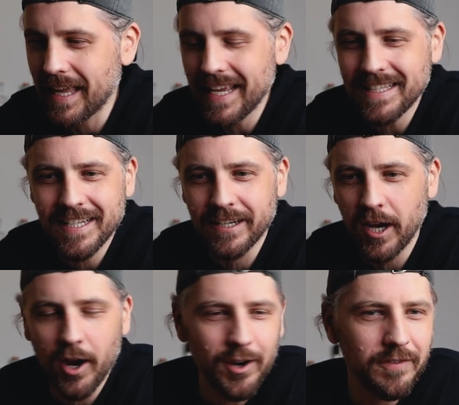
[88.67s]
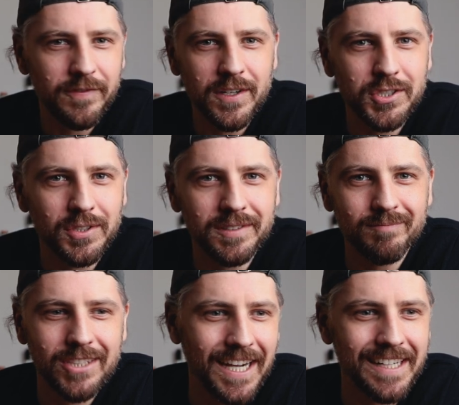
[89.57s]
And that's an unofficial
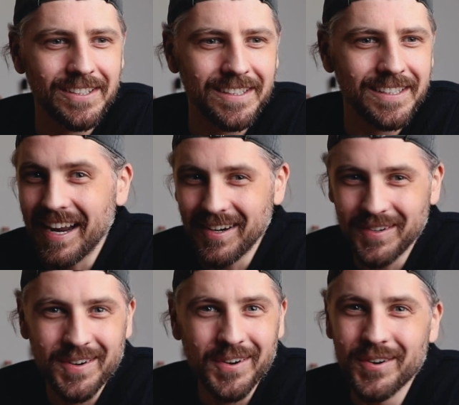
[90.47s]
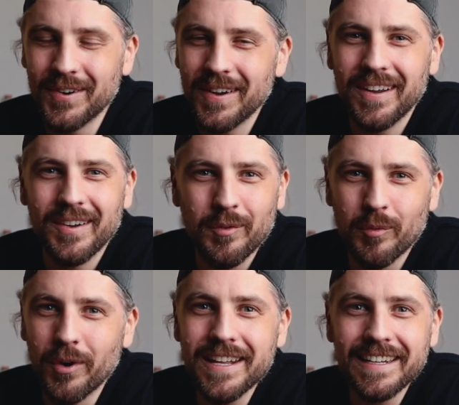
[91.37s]
title. I don't know
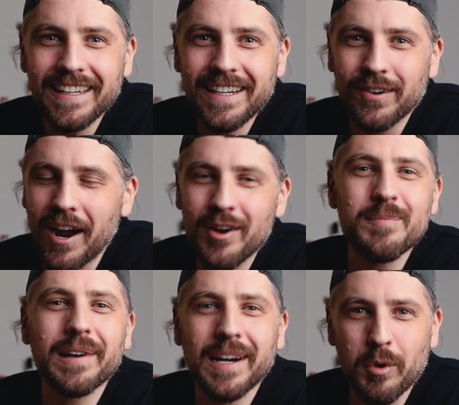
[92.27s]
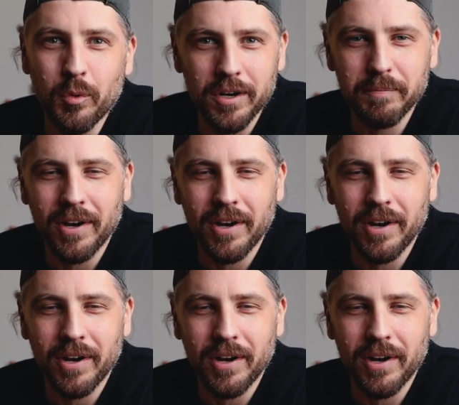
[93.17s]
what he did or how you become a ward